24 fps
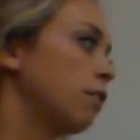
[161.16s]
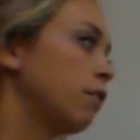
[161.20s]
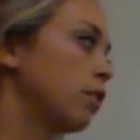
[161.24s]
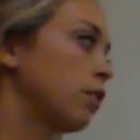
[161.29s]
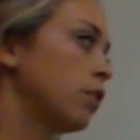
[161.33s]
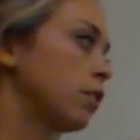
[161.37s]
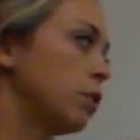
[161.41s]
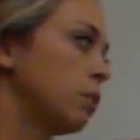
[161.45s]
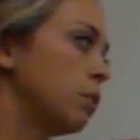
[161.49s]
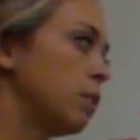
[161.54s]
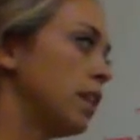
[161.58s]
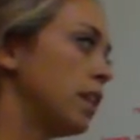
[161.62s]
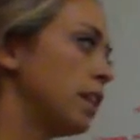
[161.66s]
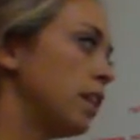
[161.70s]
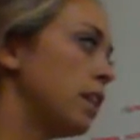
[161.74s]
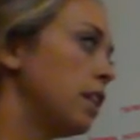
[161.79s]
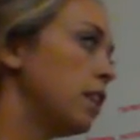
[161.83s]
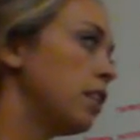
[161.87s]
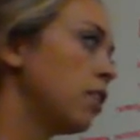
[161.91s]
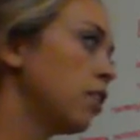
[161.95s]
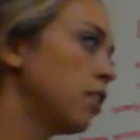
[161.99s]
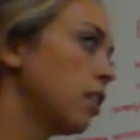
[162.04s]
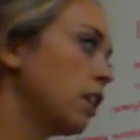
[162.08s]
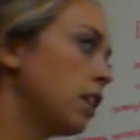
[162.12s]
For
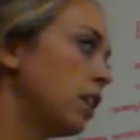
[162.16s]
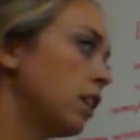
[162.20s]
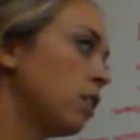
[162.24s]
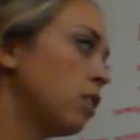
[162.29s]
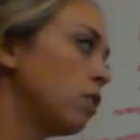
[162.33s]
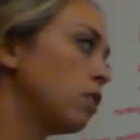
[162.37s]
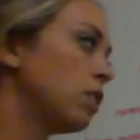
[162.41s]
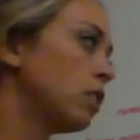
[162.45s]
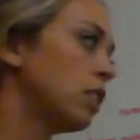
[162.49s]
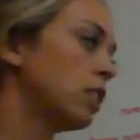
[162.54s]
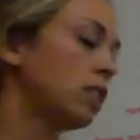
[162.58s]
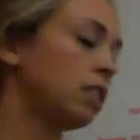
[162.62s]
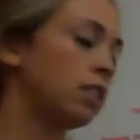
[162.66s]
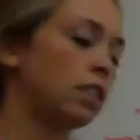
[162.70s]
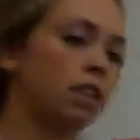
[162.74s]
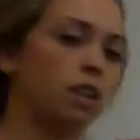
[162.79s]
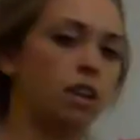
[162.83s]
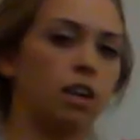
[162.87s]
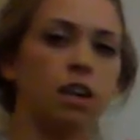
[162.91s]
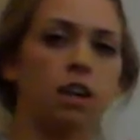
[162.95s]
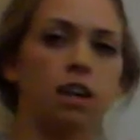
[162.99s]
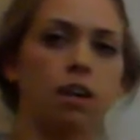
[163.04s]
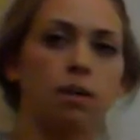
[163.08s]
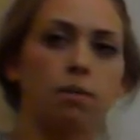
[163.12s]
Ewingi
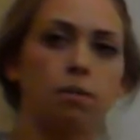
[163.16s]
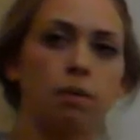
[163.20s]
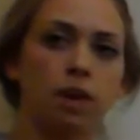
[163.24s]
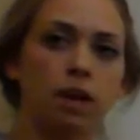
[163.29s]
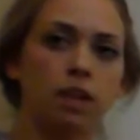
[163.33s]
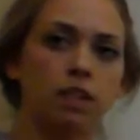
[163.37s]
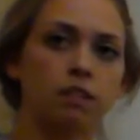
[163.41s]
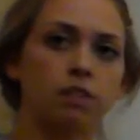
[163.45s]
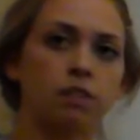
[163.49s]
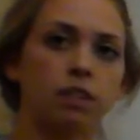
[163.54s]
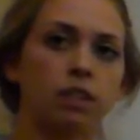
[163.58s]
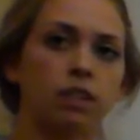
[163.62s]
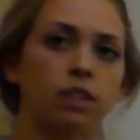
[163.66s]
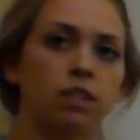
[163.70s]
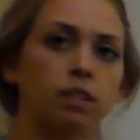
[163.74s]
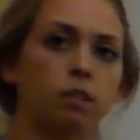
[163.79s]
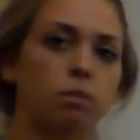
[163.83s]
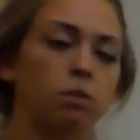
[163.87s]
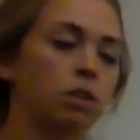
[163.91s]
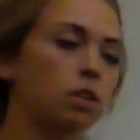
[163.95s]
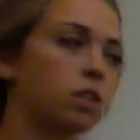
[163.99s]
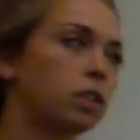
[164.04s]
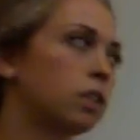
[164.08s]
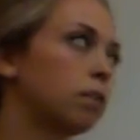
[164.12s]
ehrlichiosis, has very
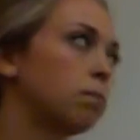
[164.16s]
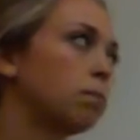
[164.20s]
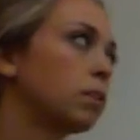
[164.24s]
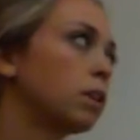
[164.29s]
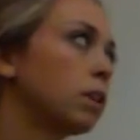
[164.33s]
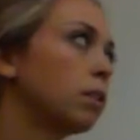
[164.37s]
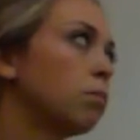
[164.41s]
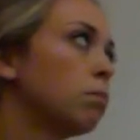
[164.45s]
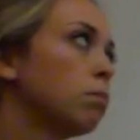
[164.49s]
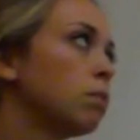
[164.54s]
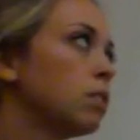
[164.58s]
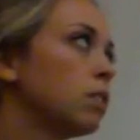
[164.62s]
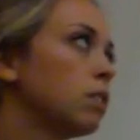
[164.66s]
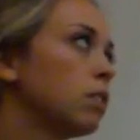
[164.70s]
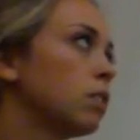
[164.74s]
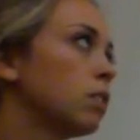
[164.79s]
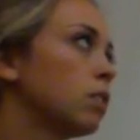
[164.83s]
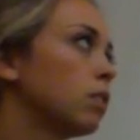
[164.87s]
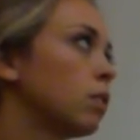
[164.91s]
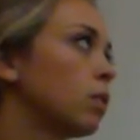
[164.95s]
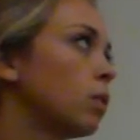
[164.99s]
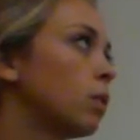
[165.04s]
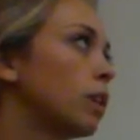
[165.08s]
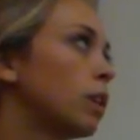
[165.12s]
similar symptoms.
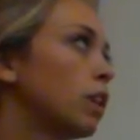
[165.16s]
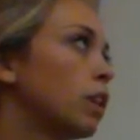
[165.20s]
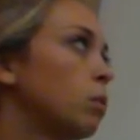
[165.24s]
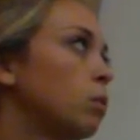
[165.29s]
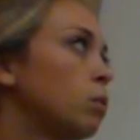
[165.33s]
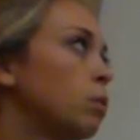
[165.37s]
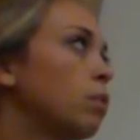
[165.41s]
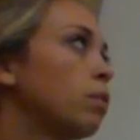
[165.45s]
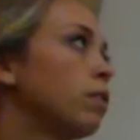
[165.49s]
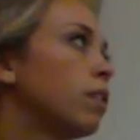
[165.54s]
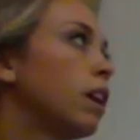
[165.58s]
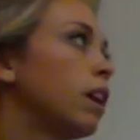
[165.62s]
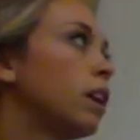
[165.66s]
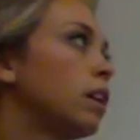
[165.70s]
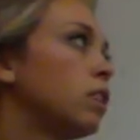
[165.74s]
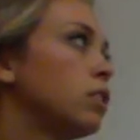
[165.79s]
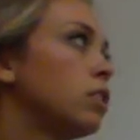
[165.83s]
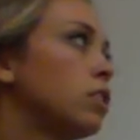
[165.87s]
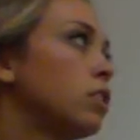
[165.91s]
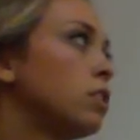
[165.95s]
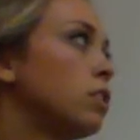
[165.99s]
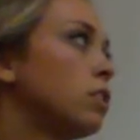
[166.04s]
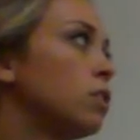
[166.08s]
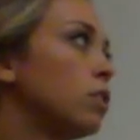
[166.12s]
So we're going to move
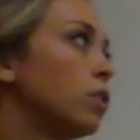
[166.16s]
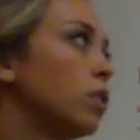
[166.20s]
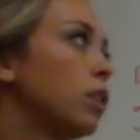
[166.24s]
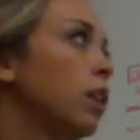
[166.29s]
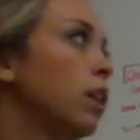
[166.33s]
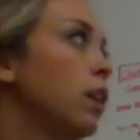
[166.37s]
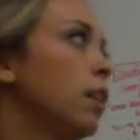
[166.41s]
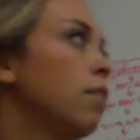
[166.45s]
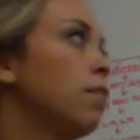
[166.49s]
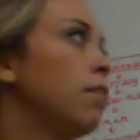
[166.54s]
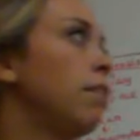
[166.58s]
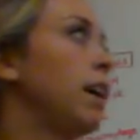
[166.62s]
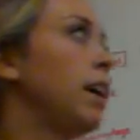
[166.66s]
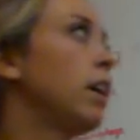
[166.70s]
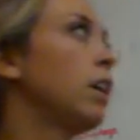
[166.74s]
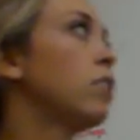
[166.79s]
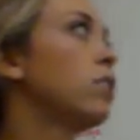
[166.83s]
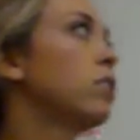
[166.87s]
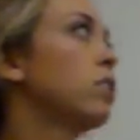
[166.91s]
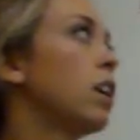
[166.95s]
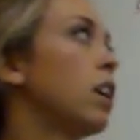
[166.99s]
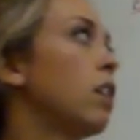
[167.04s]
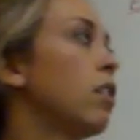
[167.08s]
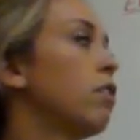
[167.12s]
on to
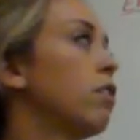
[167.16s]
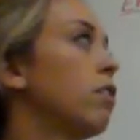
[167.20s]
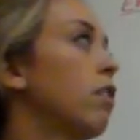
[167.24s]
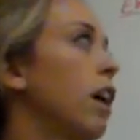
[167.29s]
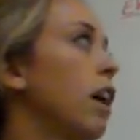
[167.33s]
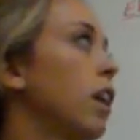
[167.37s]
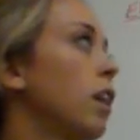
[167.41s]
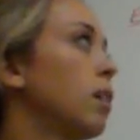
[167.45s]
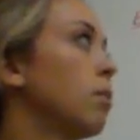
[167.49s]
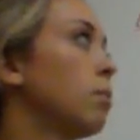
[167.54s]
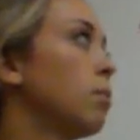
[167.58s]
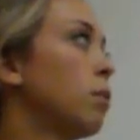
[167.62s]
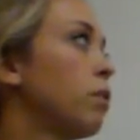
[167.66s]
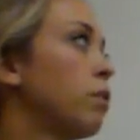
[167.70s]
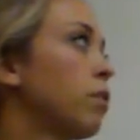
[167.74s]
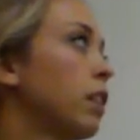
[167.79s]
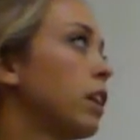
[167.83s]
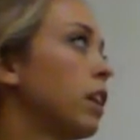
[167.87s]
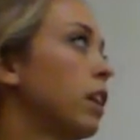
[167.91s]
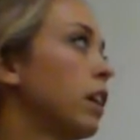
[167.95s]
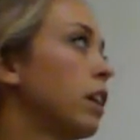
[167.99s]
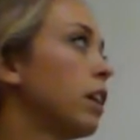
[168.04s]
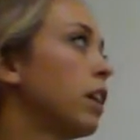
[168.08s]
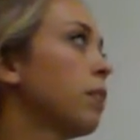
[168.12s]
phagocytophylum over
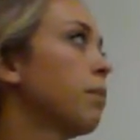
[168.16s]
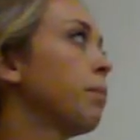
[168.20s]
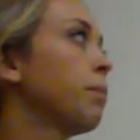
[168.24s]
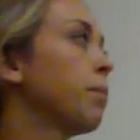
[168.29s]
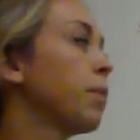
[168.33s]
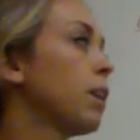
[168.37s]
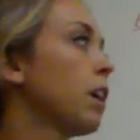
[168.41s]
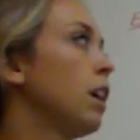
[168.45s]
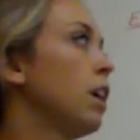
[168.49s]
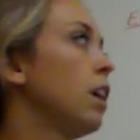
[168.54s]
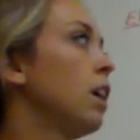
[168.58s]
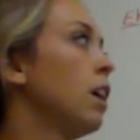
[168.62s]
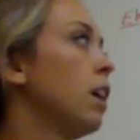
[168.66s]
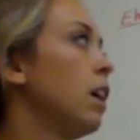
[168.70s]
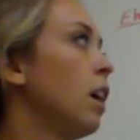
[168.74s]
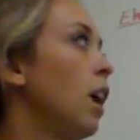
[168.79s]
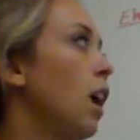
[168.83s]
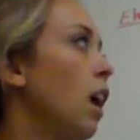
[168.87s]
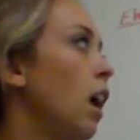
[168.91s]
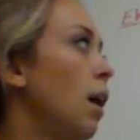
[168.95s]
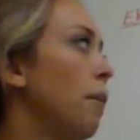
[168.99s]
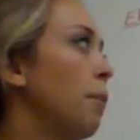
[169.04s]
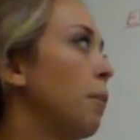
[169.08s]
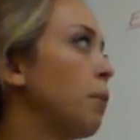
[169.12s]
here.
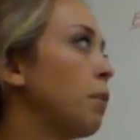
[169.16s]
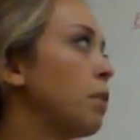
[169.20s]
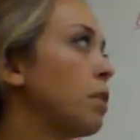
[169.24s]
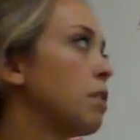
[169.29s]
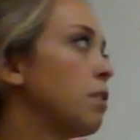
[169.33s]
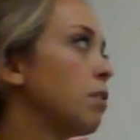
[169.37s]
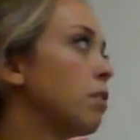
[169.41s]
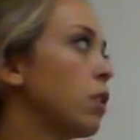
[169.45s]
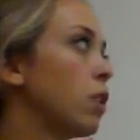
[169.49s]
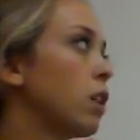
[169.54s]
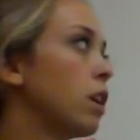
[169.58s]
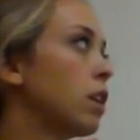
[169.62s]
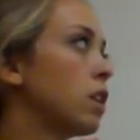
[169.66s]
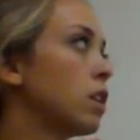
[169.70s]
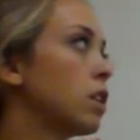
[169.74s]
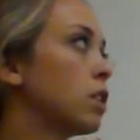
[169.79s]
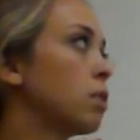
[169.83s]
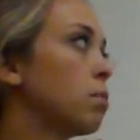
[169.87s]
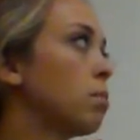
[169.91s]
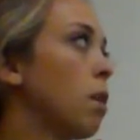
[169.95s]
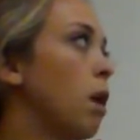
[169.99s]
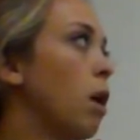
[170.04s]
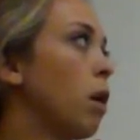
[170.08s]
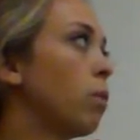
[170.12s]
The reservoir are
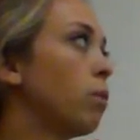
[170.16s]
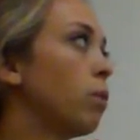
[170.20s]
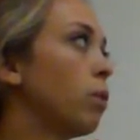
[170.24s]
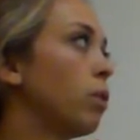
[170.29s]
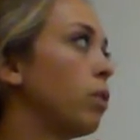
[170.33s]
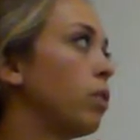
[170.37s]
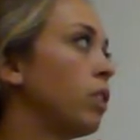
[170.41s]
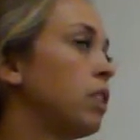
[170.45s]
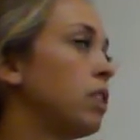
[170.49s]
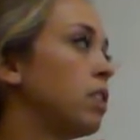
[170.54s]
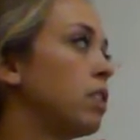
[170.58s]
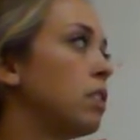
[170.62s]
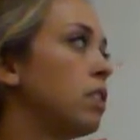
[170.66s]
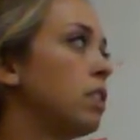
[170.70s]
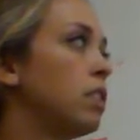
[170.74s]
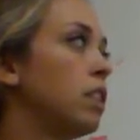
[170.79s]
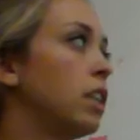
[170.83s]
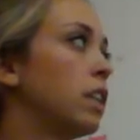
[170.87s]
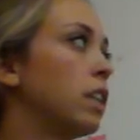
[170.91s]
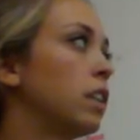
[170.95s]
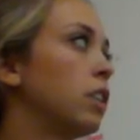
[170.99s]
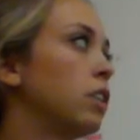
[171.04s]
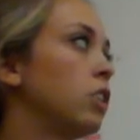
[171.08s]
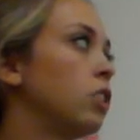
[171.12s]
small rodents,
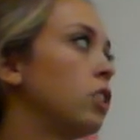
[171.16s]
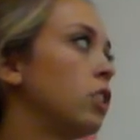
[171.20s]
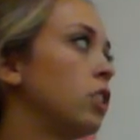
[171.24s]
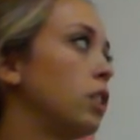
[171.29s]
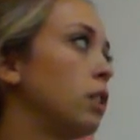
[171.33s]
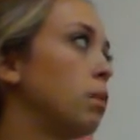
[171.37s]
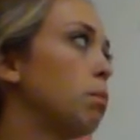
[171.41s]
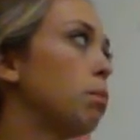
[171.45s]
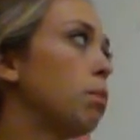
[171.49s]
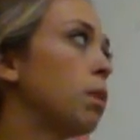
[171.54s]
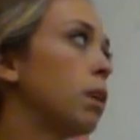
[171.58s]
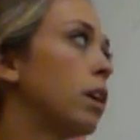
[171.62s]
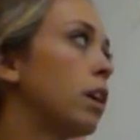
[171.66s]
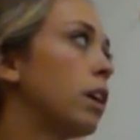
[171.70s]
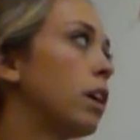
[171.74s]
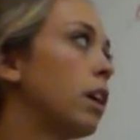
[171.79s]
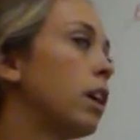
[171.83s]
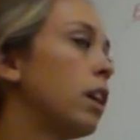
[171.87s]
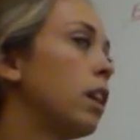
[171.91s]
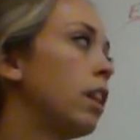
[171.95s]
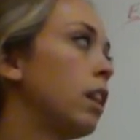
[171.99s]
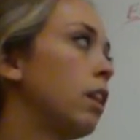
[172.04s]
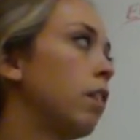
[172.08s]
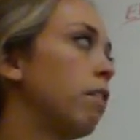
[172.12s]
deer, and sheep.
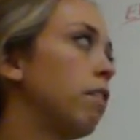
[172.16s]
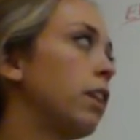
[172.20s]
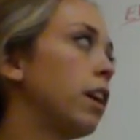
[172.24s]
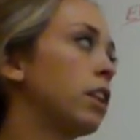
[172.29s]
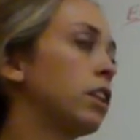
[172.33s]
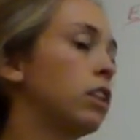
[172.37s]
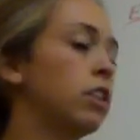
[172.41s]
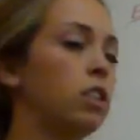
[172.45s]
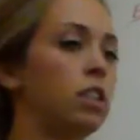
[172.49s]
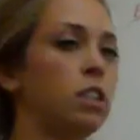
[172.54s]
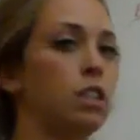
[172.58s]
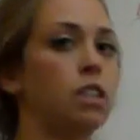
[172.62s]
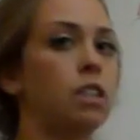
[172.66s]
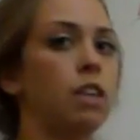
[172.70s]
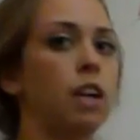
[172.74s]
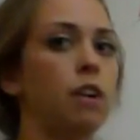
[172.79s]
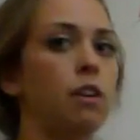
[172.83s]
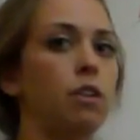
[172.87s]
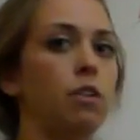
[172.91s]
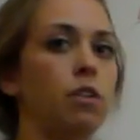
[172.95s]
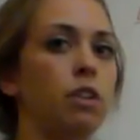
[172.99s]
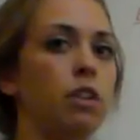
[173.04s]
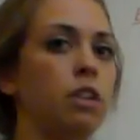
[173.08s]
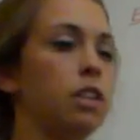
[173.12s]
The vector is
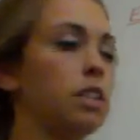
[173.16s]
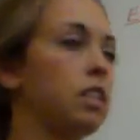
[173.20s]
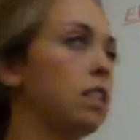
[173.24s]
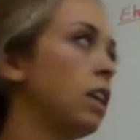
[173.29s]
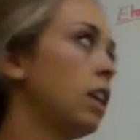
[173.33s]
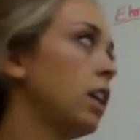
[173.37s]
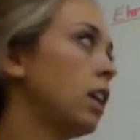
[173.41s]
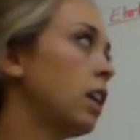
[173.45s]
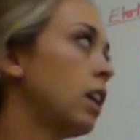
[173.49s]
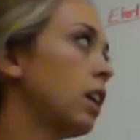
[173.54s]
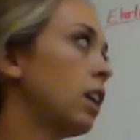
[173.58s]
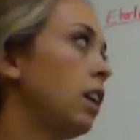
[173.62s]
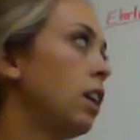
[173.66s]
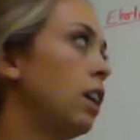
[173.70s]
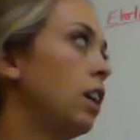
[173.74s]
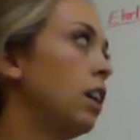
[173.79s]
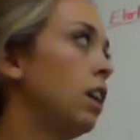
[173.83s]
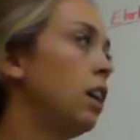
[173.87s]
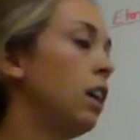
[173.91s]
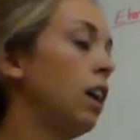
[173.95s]
Iodes tick,